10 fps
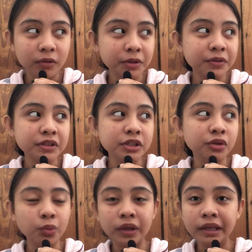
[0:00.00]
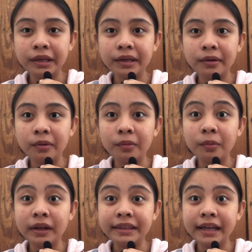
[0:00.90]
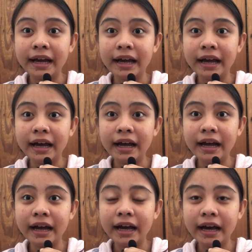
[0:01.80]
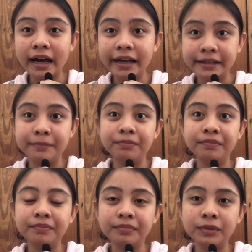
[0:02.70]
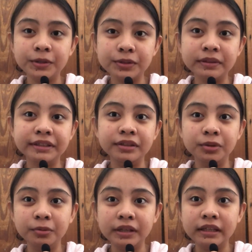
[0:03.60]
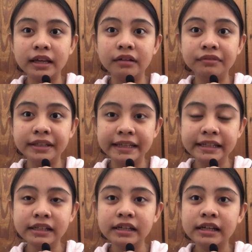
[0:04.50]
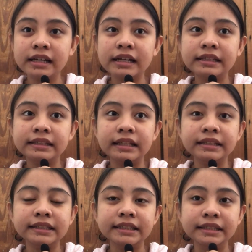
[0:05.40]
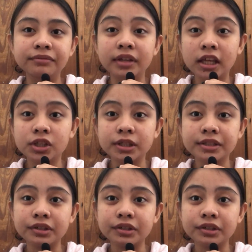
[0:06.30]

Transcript: I'll continue doing what I am usually doing every day since the vacation